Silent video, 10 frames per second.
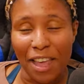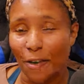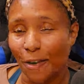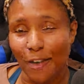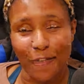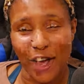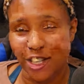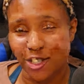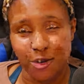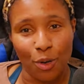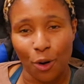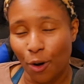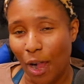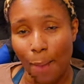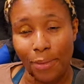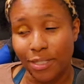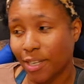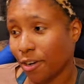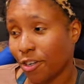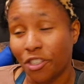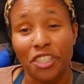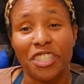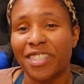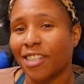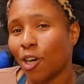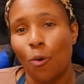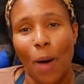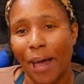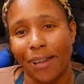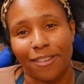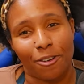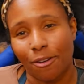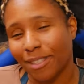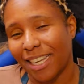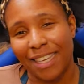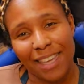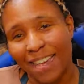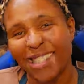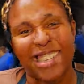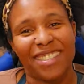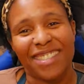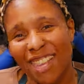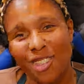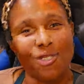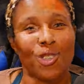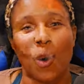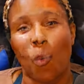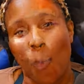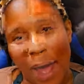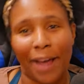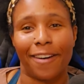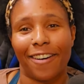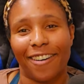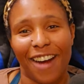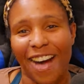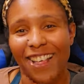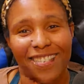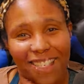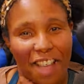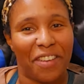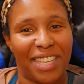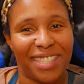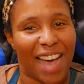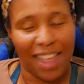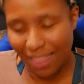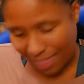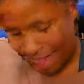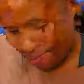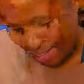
in her confessional in her commentary, she's still whacking her. I was like, yes, continue to whack her. I love it. I love